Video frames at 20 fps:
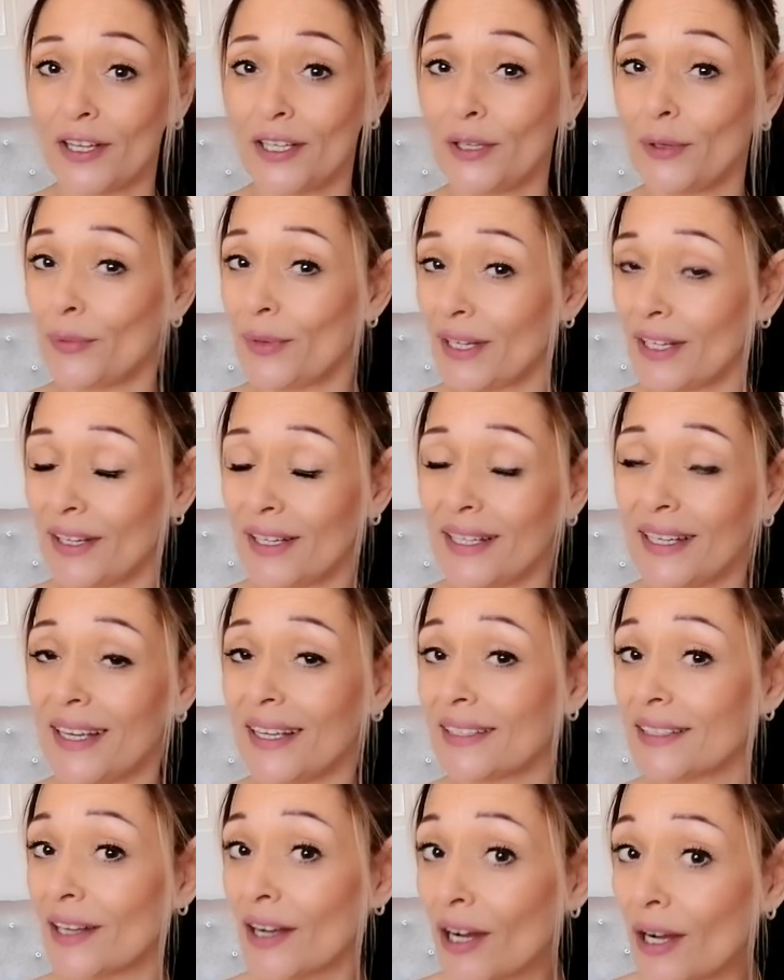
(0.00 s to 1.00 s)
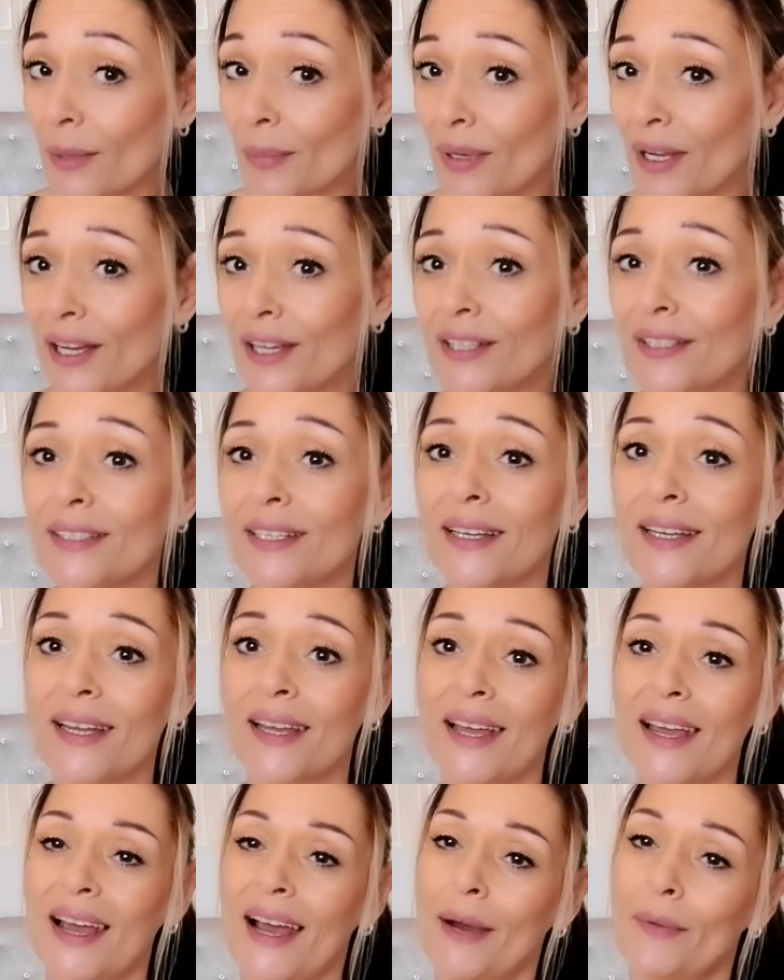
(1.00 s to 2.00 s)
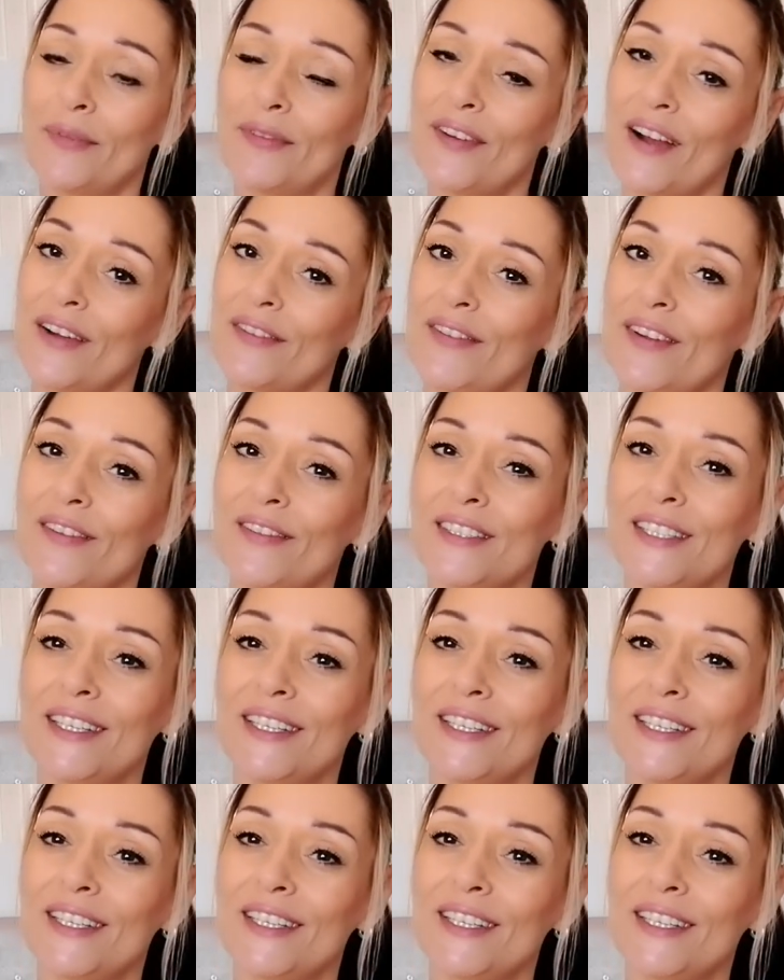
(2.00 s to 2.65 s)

you when I next upload. And without further